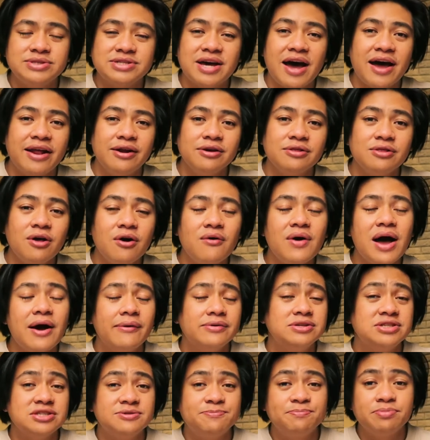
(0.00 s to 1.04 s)
was kind of low, I
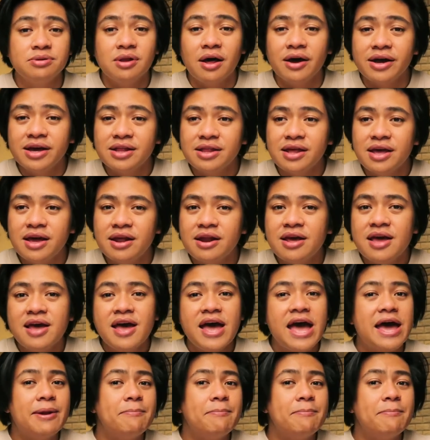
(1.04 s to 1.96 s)
would just plug it in,